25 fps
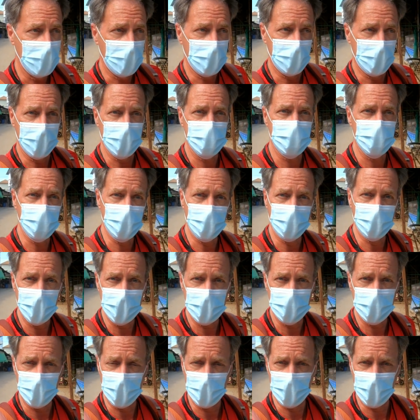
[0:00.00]
And I assume
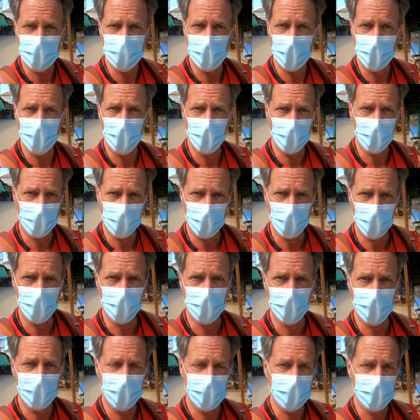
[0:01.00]
that's because my
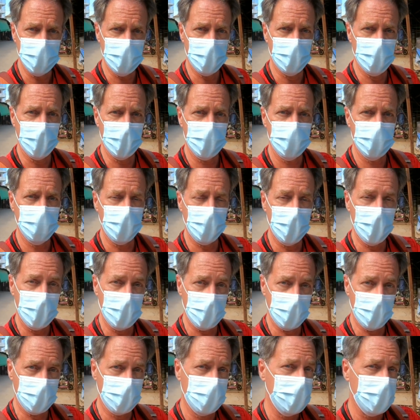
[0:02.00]
Motorola has a much
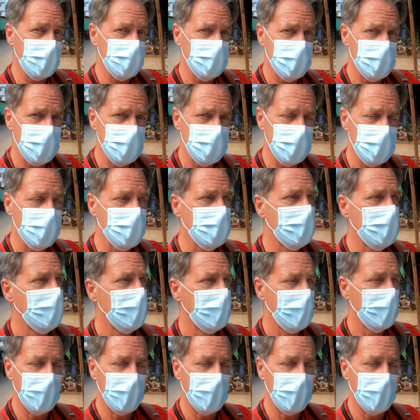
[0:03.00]
weaker processor